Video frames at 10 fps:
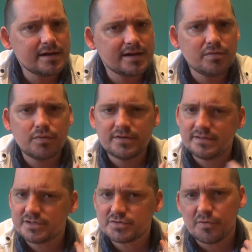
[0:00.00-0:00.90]
it
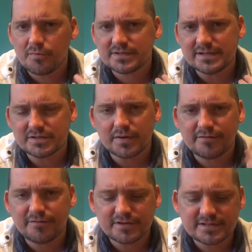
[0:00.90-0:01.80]
wasn't as warm as this when I
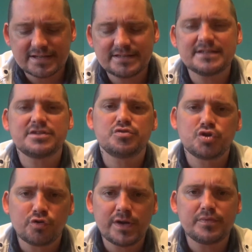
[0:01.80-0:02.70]
first tasted it. So it's a
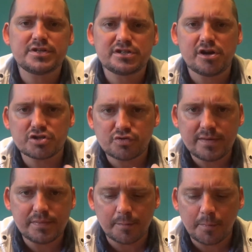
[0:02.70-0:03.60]
creeper, it starts
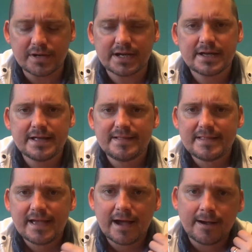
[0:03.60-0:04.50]
creeping up on you.
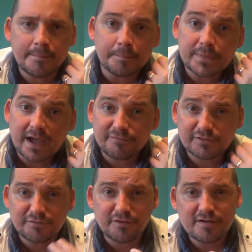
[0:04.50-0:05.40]

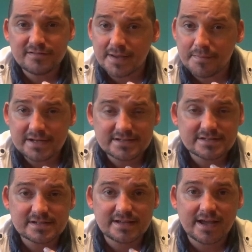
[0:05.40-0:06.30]
After 5-10 minutes,
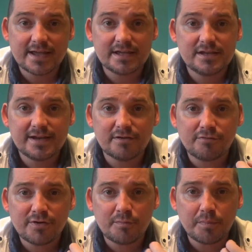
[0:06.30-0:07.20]
as I say, you get a
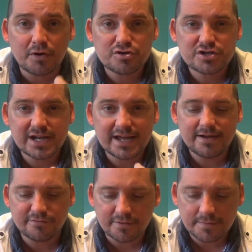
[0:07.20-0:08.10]
real punchy
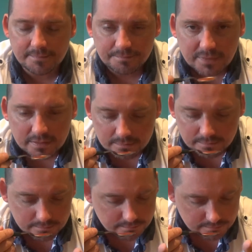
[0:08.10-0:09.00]
heat from it.
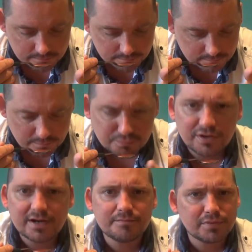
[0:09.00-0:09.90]

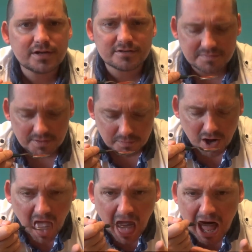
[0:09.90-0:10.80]
Brilliant, brilliant smell, but